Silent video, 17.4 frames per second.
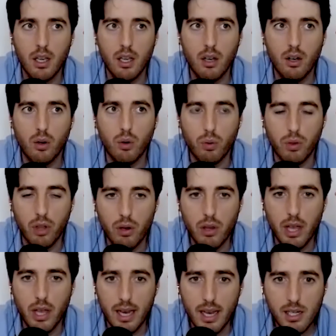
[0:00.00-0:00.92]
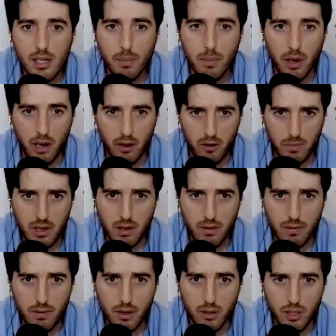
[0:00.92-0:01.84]
although there is a part of me
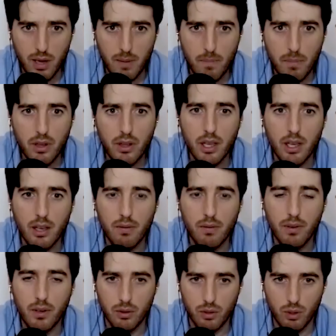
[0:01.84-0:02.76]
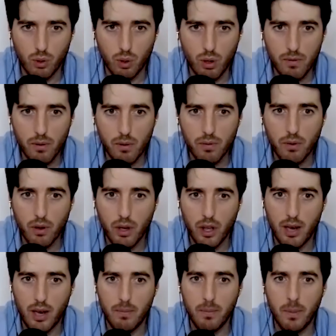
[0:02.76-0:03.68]
that feels empathy and feels awful for
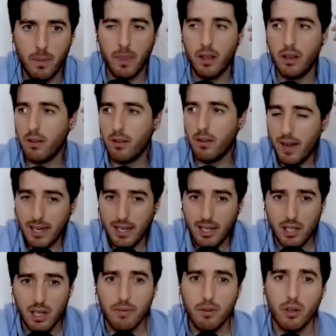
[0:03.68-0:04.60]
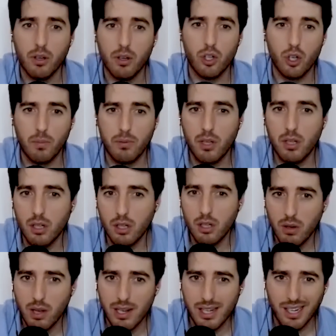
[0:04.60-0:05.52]
them, the fact is I've got a job to
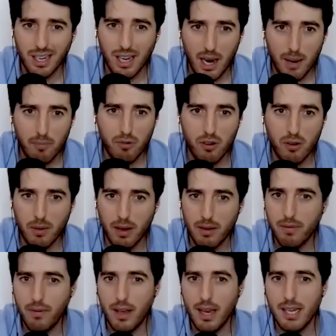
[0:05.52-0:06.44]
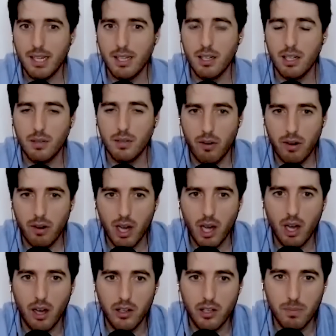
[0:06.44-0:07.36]
do and there's a camera in my face, and it's very
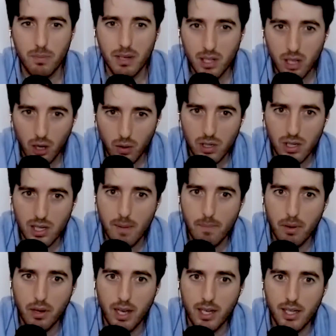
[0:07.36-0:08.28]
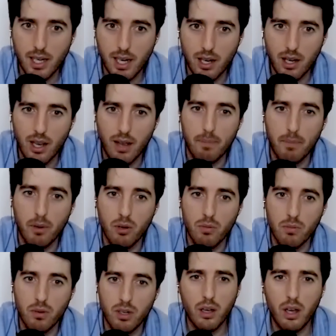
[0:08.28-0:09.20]
hard to be totally empathetic in that
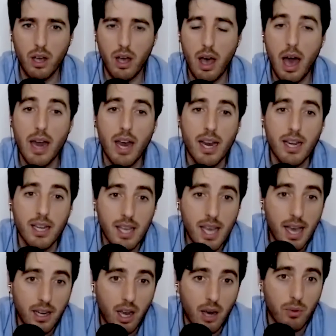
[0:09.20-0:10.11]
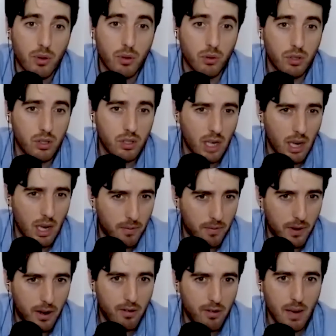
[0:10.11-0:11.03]
moment. And yet I would also say I'm
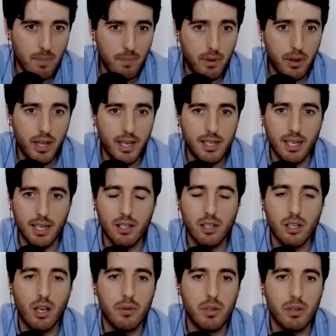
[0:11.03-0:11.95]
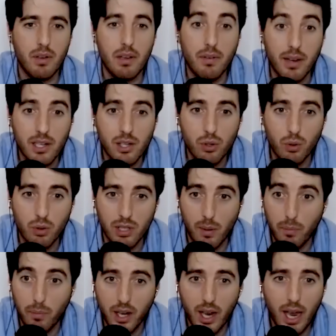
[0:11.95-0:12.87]
very empathetic in terms of if I saw
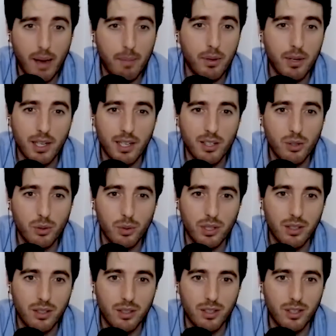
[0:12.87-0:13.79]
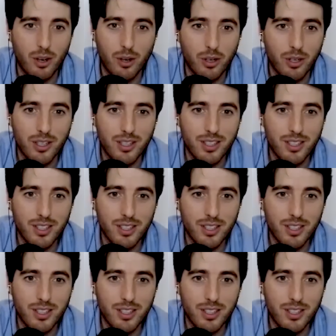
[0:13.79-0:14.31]
something happening to a dog,